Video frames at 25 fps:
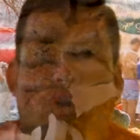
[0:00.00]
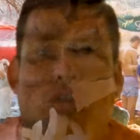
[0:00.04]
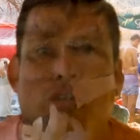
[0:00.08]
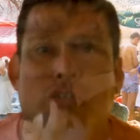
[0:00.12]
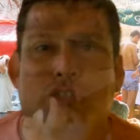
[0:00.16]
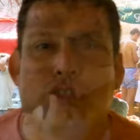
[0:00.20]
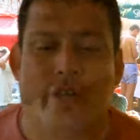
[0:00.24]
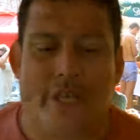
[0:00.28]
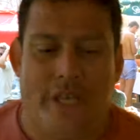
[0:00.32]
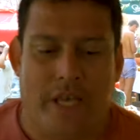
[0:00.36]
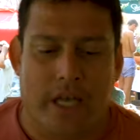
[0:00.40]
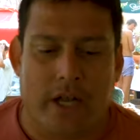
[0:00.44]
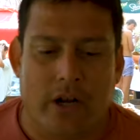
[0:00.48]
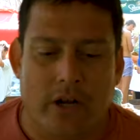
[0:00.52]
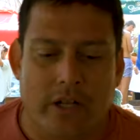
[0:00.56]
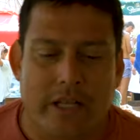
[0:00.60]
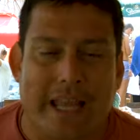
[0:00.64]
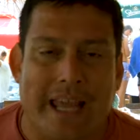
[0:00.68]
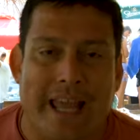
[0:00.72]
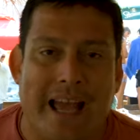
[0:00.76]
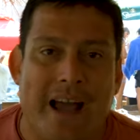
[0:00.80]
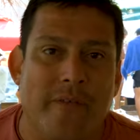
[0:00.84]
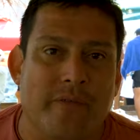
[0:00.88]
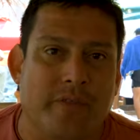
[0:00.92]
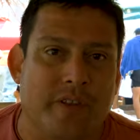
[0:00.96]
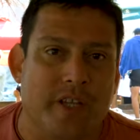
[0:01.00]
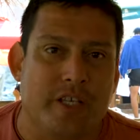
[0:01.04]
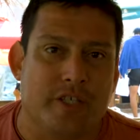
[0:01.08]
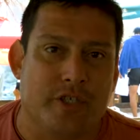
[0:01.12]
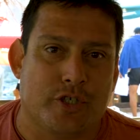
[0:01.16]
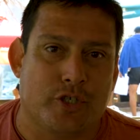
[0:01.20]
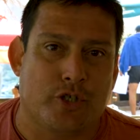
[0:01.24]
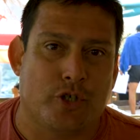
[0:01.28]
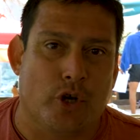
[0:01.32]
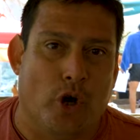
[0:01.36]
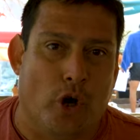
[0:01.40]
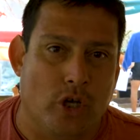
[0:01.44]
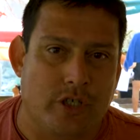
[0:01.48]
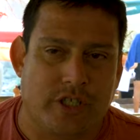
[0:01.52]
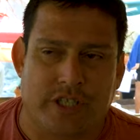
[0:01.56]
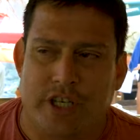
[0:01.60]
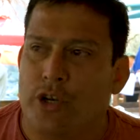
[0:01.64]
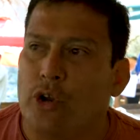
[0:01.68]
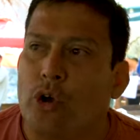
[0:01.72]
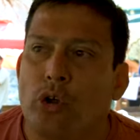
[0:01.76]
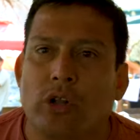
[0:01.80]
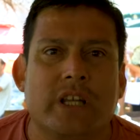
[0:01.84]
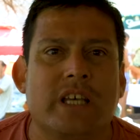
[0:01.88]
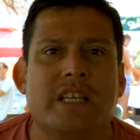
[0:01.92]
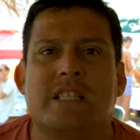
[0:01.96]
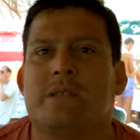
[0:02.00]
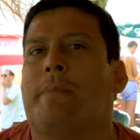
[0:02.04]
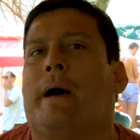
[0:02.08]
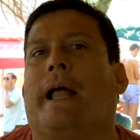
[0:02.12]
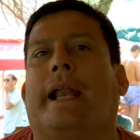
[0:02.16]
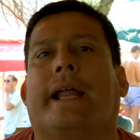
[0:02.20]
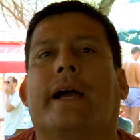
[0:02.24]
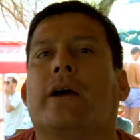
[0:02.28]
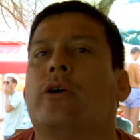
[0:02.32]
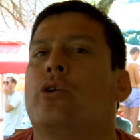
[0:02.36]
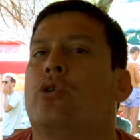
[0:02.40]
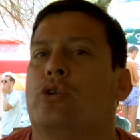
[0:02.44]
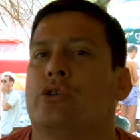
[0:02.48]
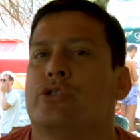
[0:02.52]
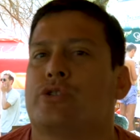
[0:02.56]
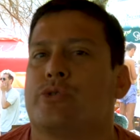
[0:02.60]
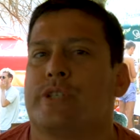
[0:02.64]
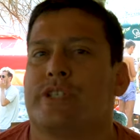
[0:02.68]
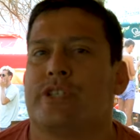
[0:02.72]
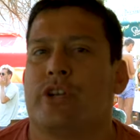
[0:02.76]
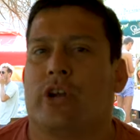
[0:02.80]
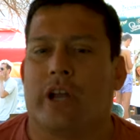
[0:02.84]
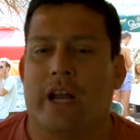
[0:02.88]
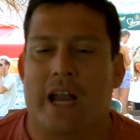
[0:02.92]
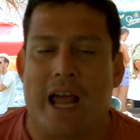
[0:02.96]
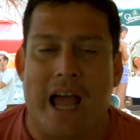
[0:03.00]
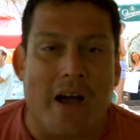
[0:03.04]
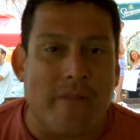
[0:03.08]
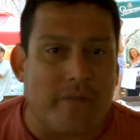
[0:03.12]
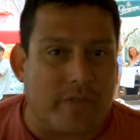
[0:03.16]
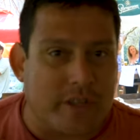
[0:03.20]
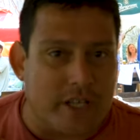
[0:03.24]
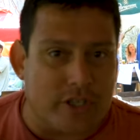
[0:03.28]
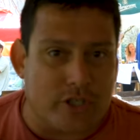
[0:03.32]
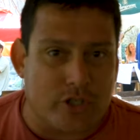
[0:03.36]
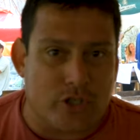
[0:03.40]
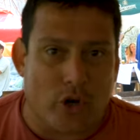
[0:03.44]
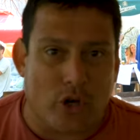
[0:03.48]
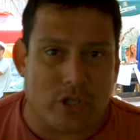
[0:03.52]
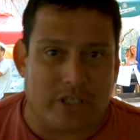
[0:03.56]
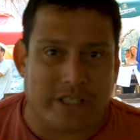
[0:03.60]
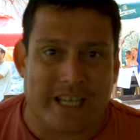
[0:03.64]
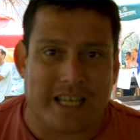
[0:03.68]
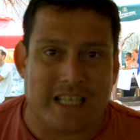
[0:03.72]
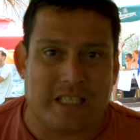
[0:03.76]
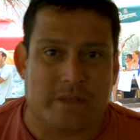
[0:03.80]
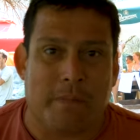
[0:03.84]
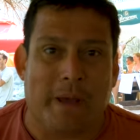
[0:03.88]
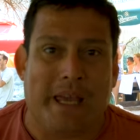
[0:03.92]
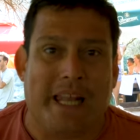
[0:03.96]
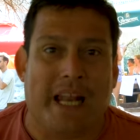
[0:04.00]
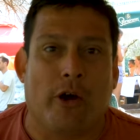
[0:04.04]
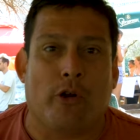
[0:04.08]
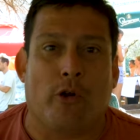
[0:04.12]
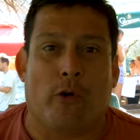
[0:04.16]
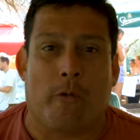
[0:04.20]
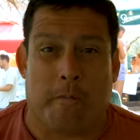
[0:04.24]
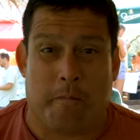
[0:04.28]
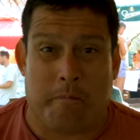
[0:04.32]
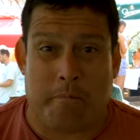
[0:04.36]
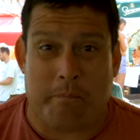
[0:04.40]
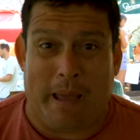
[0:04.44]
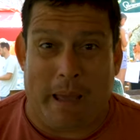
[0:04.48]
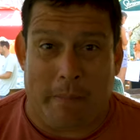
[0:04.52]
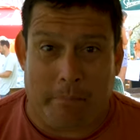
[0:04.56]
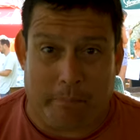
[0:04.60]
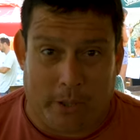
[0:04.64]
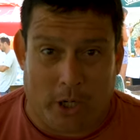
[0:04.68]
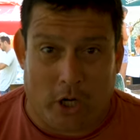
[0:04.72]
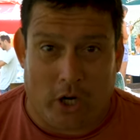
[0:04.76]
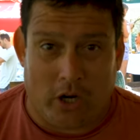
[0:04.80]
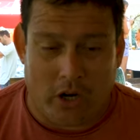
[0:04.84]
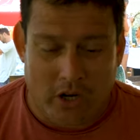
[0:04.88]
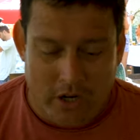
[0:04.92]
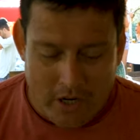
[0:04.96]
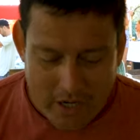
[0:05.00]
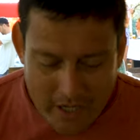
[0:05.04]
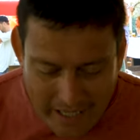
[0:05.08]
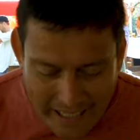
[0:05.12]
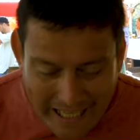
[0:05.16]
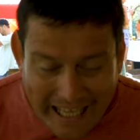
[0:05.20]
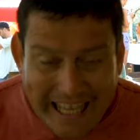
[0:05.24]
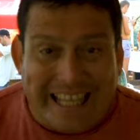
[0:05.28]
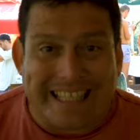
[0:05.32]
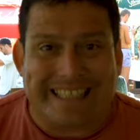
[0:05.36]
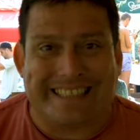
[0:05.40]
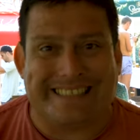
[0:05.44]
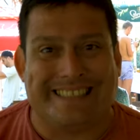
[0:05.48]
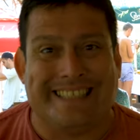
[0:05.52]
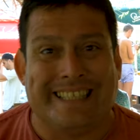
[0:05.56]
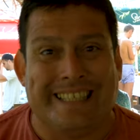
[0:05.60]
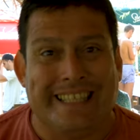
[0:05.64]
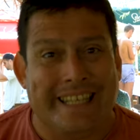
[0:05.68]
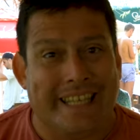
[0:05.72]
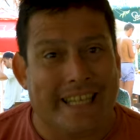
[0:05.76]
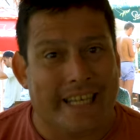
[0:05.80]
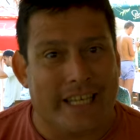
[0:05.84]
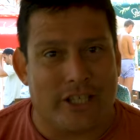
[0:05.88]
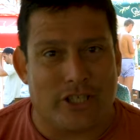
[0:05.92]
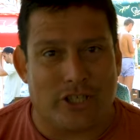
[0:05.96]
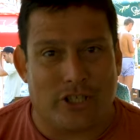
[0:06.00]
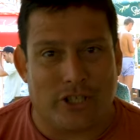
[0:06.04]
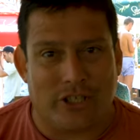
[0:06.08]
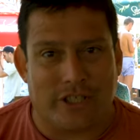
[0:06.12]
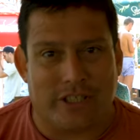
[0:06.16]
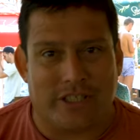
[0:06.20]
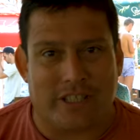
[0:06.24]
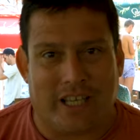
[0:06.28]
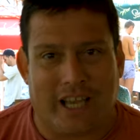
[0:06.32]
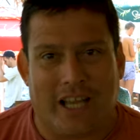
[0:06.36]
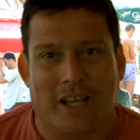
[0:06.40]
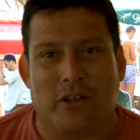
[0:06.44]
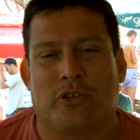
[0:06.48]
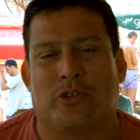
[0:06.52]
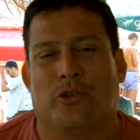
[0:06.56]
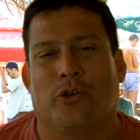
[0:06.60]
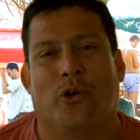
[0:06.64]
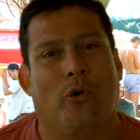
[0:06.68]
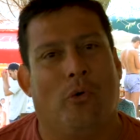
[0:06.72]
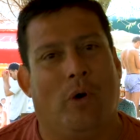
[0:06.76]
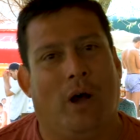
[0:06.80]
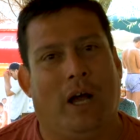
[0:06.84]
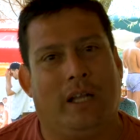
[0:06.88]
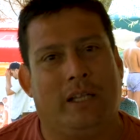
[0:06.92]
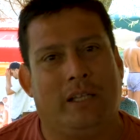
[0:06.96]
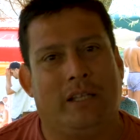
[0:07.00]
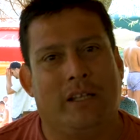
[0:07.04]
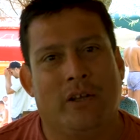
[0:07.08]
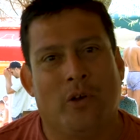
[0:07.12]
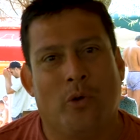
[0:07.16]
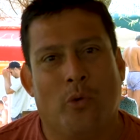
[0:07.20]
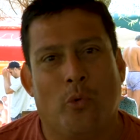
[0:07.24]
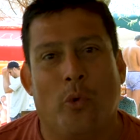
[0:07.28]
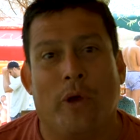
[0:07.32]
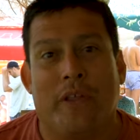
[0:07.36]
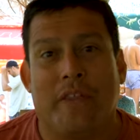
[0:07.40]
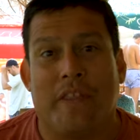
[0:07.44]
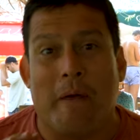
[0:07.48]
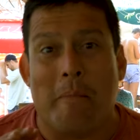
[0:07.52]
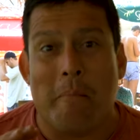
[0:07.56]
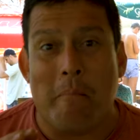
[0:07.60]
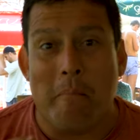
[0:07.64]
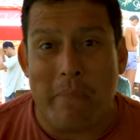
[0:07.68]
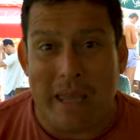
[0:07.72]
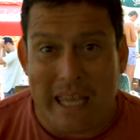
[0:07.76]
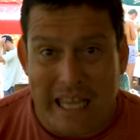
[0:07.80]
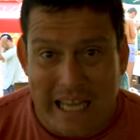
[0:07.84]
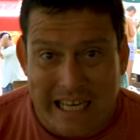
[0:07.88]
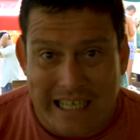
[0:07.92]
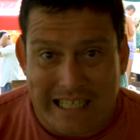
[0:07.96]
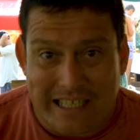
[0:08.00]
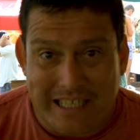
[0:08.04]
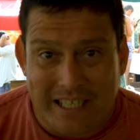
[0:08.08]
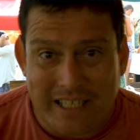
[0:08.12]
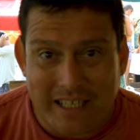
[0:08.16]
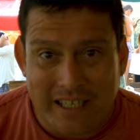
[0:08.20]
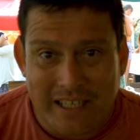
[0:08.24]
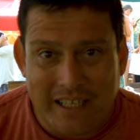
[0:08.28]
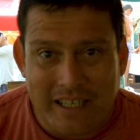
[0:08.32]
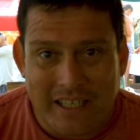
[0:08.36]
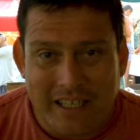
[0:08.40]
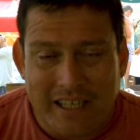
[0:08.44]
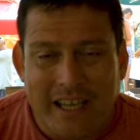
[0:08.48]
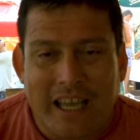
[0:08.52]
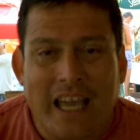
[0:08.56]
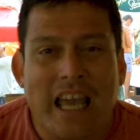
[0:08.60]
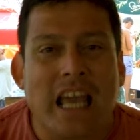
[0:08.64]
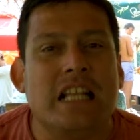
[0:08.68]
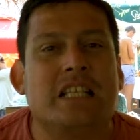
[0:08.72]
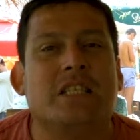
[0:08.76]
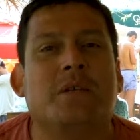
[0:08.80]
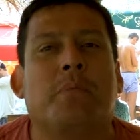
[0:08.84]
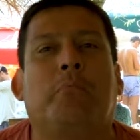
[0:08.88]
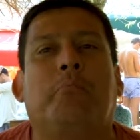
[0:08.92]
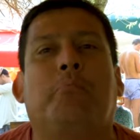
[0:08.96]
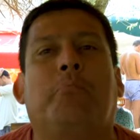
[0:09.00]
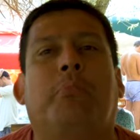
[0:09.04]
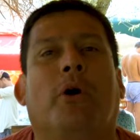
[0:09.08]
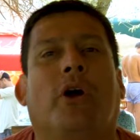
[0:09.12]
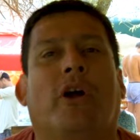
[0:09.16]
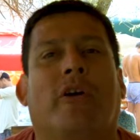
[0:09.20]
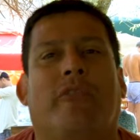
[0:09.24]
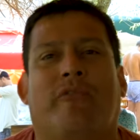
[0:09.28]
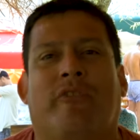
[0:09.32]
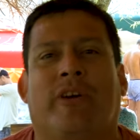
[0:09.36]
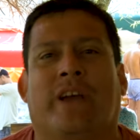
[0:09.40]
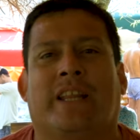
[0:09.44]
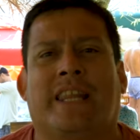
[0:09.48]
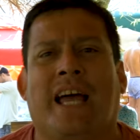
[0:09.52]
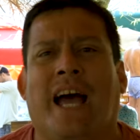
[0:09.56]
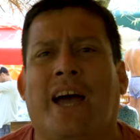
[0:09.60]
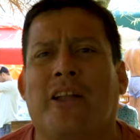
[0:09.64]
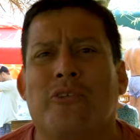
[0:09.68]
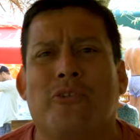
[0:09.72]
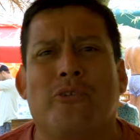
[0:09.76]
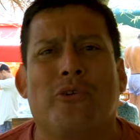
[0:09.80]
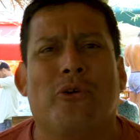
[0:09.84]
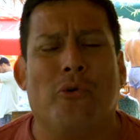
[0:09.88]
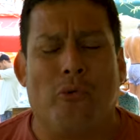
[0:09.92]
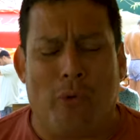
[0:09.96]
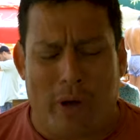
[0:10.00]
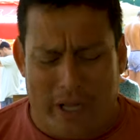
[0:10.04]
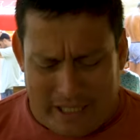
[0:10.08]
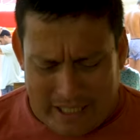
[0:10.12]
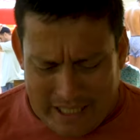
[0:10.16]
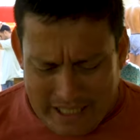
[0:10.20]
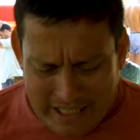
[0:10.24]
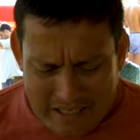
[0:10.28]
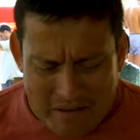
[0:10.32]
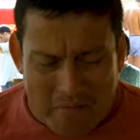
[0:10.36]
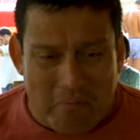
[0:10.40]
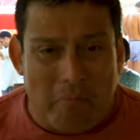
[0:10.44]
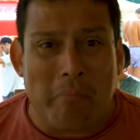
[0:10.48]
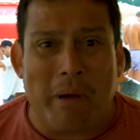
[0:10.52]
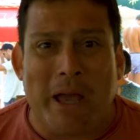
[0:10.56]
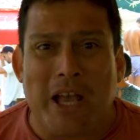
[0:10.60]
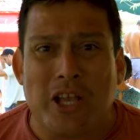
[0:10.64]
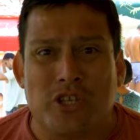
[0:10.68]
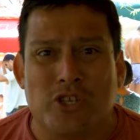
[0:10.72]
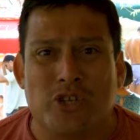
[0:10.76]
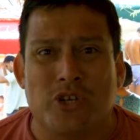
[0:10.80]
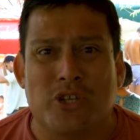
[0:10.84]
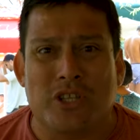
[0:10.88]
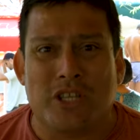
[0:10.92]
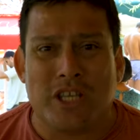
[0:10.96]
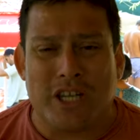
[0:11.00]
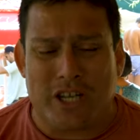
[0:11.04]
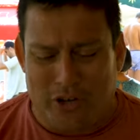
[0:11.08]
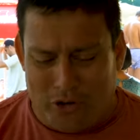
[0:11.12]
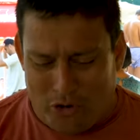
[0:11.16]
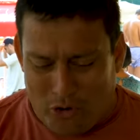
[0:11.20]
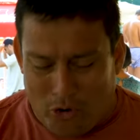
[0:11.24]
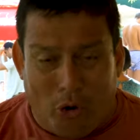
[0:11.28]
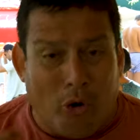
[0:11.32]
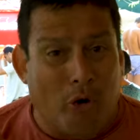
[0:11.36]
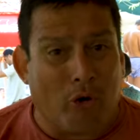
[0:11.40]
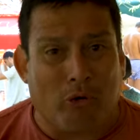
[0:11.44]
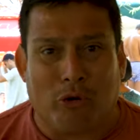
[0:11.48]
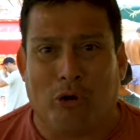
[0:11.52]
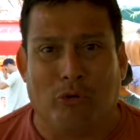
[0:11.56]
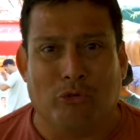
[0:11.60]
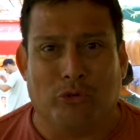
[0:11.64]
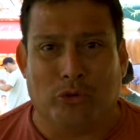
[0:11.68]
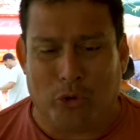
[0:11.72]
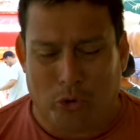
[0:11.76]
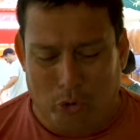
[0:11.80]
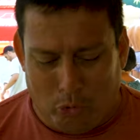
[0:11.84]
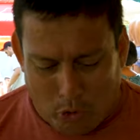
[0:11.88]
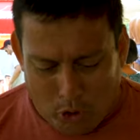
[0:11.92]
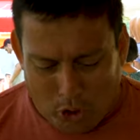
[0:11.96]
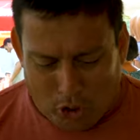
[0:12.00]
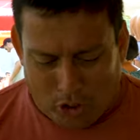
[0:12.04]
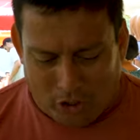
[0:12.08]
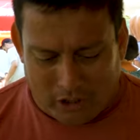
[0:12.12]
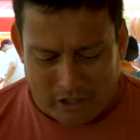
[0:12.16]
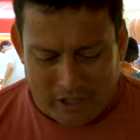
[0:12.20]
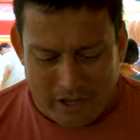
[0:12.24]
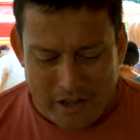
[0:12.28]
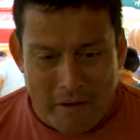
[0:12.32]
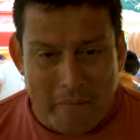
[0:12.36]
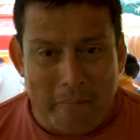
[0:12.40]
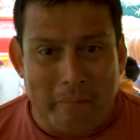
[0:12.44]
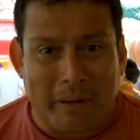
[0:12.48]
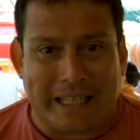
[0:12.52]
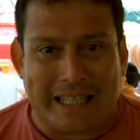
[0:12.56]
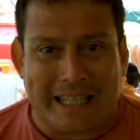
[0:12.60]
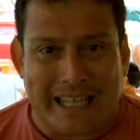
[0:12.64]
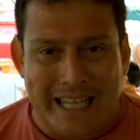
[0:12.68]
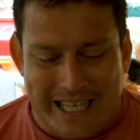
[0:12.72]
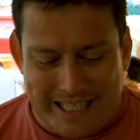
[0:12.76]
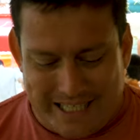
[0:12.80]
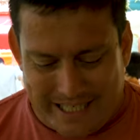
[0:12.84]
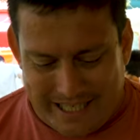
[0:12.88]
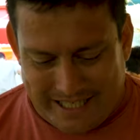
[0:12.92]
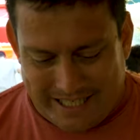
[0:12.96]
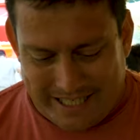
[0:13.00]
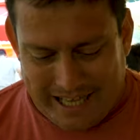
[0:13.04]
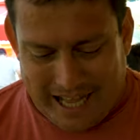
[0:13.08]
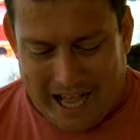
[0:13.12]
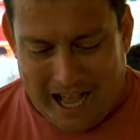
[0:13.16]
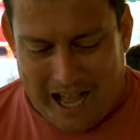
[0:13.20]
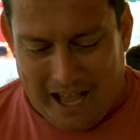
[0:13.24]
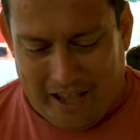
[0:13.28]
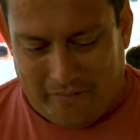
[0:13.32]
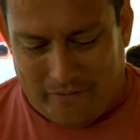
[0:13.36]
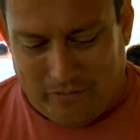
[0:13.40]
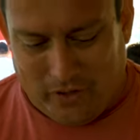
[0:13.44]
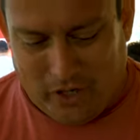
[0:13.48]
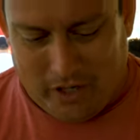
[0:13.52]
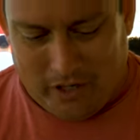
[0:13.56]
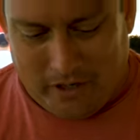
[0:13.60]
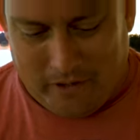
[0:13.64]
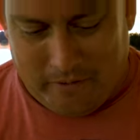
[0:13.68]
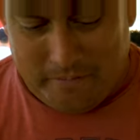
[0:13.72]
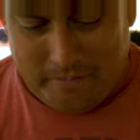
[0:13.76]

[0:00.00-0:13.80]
Also here they have this sauce. In all these Balkan countries you're gonna have this sauce that is made out of pepper. It's delicious, and you know what? With the meat, it's perfect. I don't know where this invention didn't go around the world, but this is Ivar.